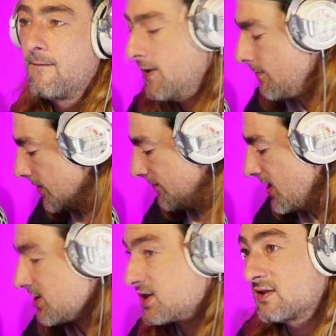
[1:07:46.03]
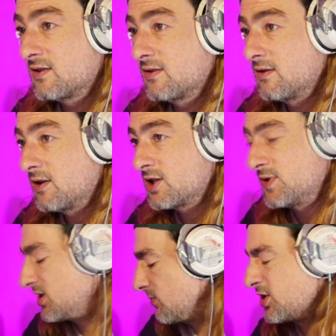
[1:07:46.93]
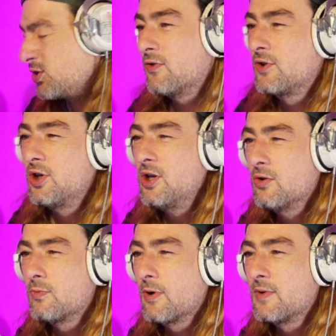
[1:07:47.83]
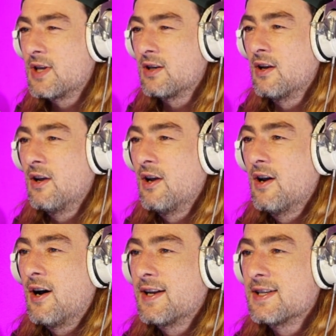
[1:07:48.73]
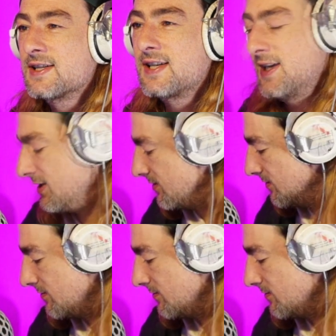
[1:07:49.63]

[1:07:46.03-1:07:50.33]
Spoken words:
above this, because we sort of do, but I didn't say it.